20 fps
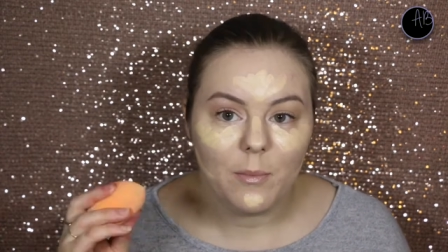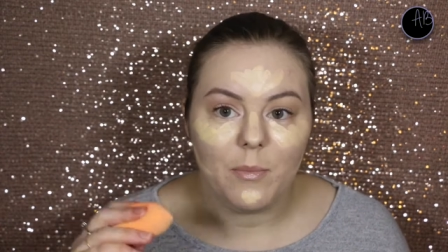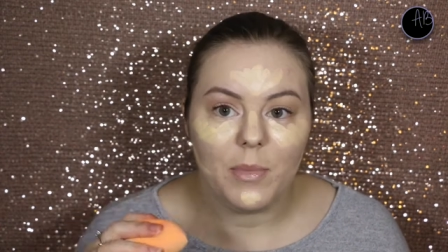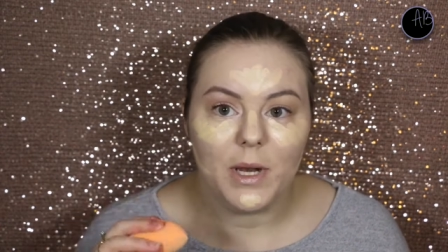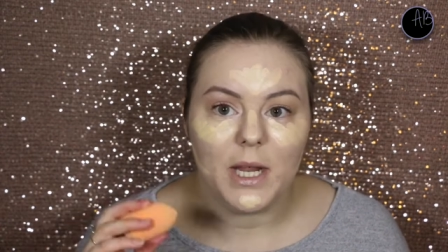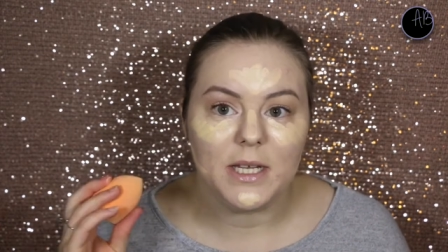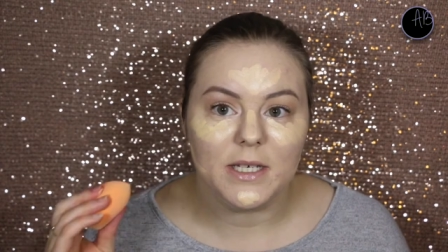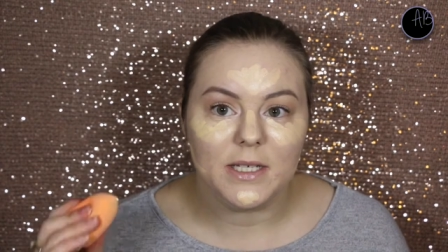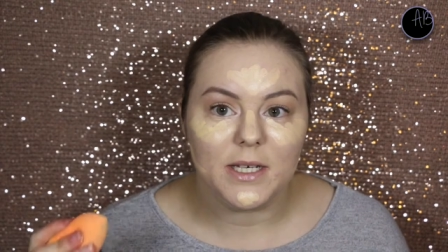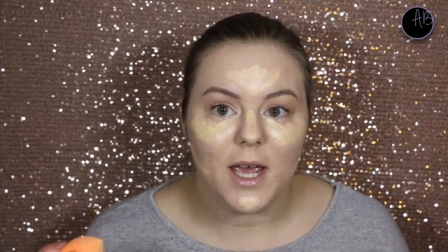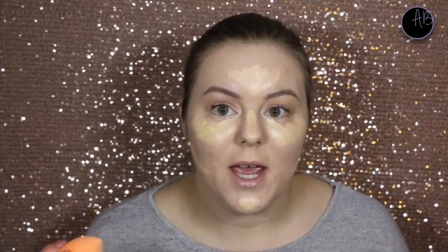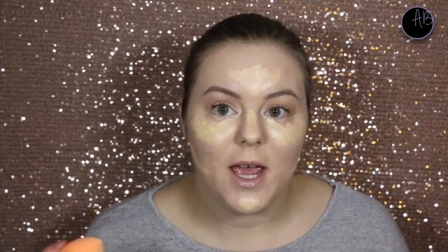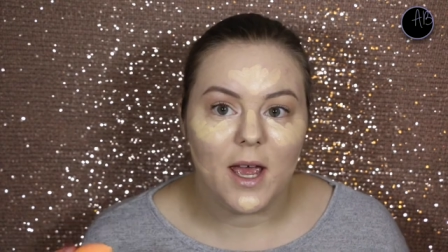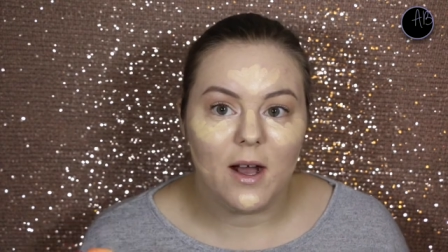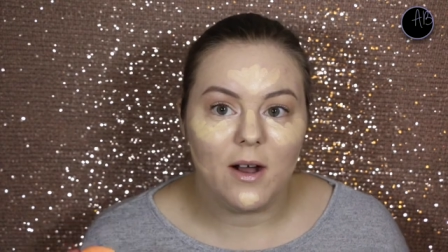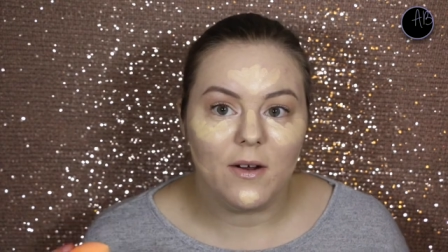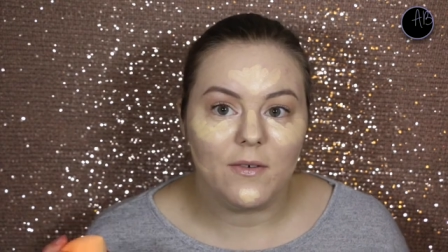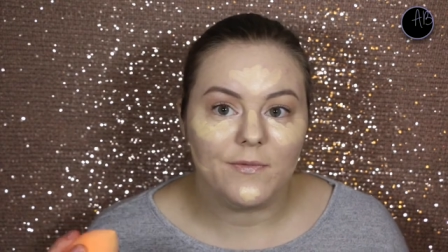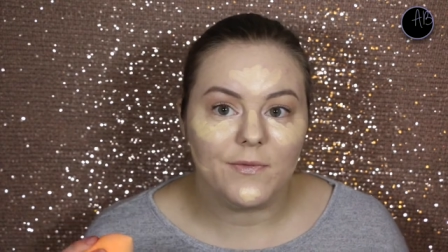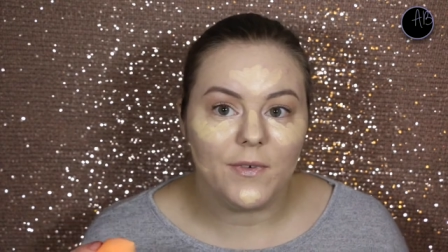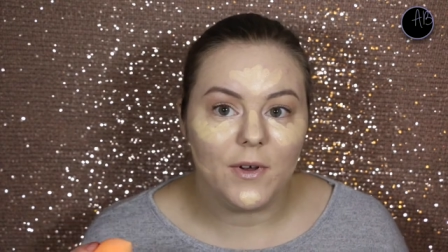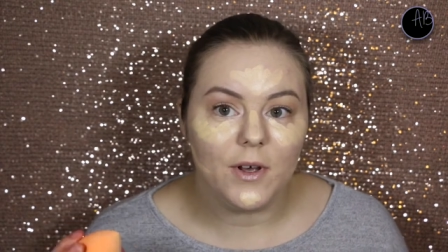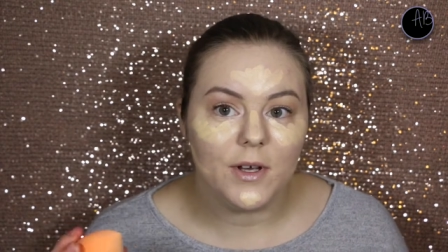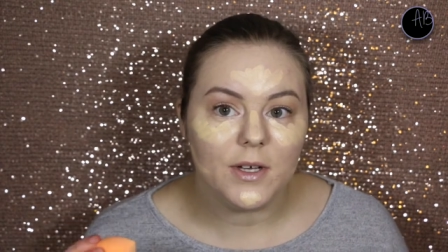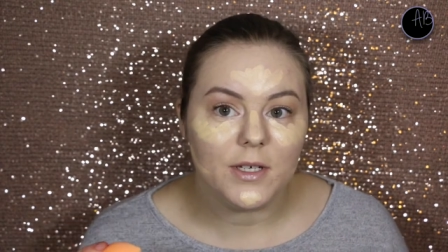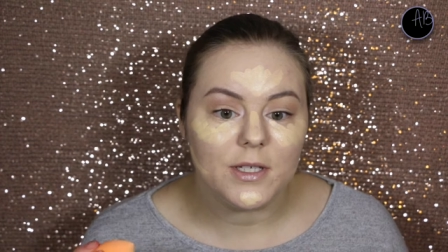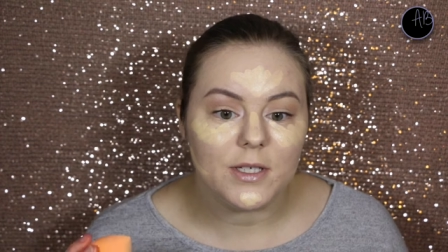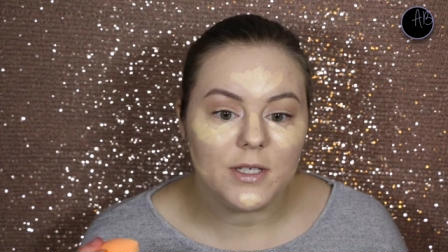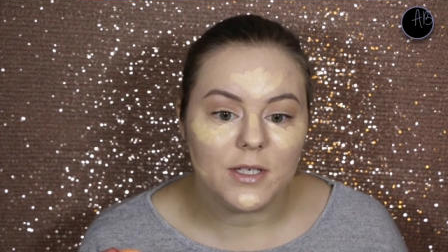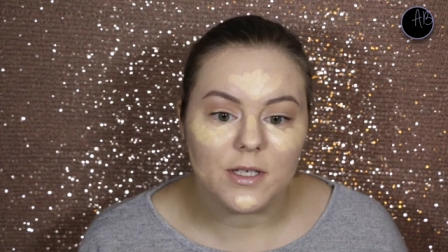blend it out
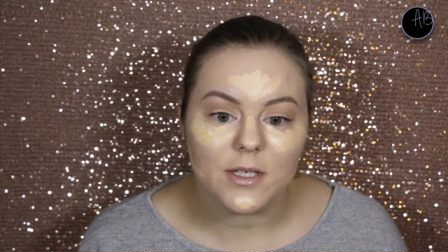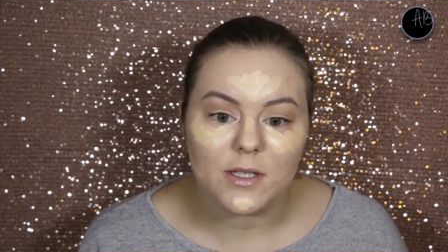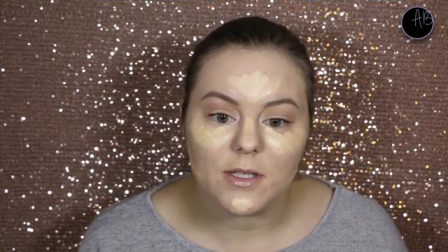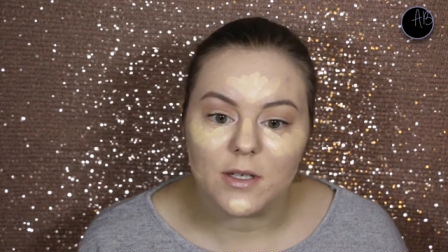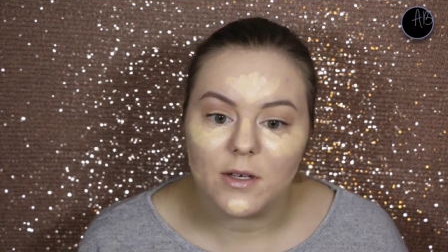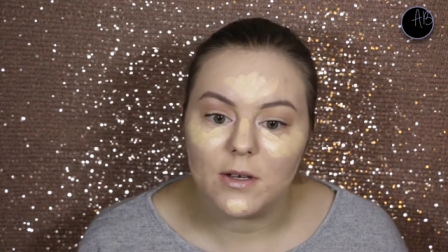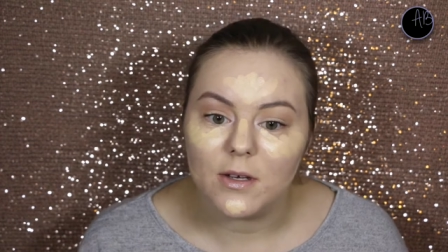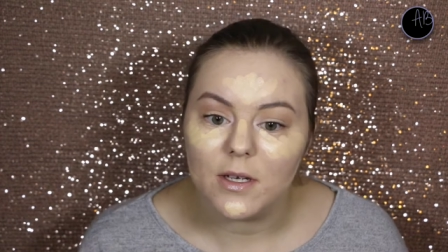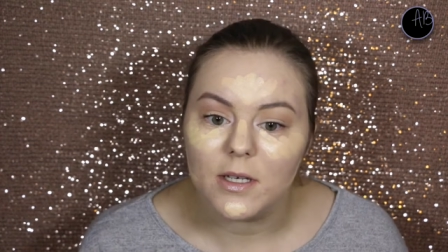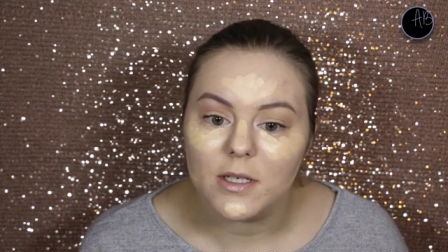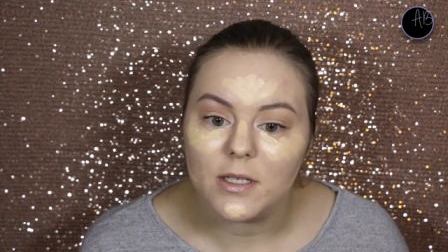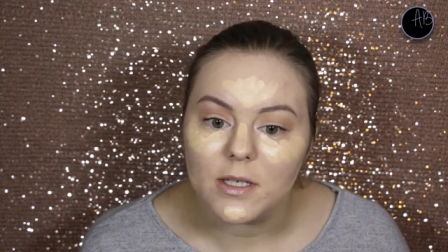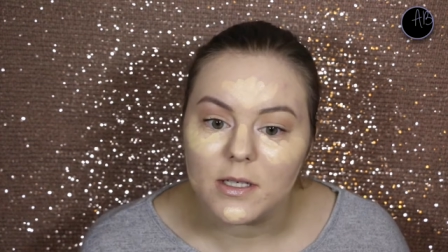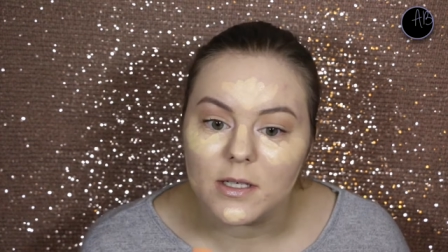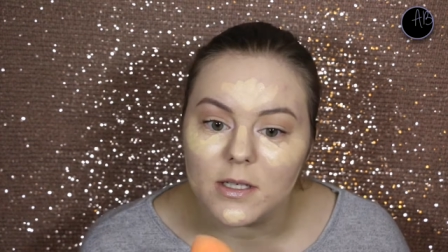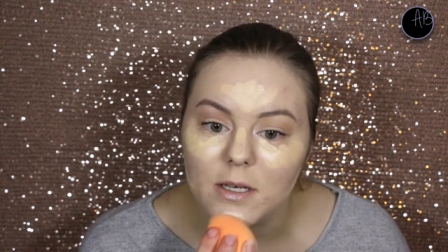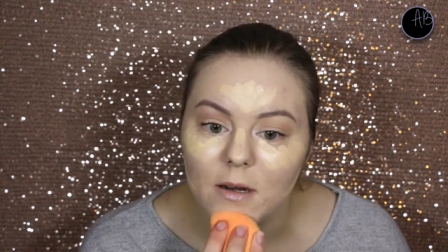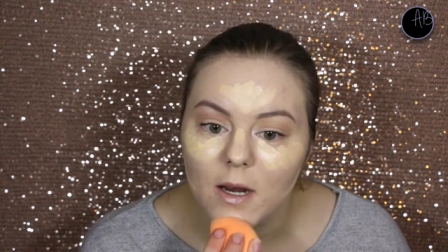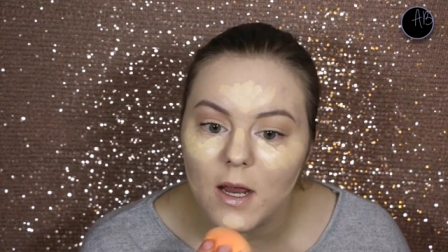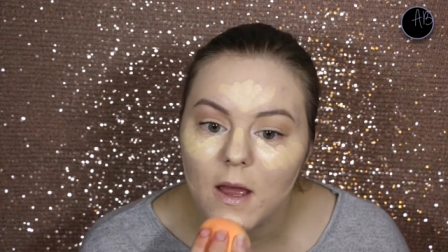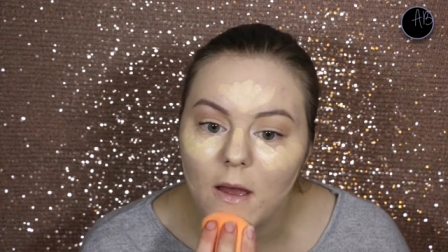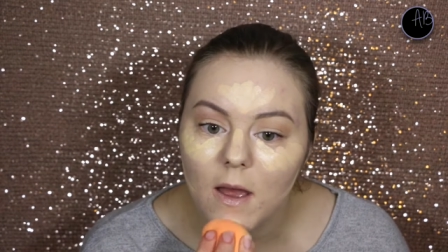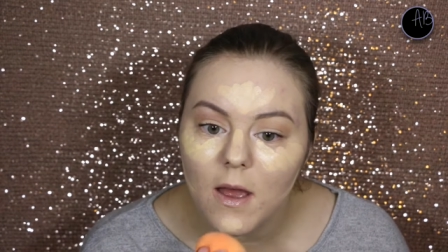first just so it doesn't...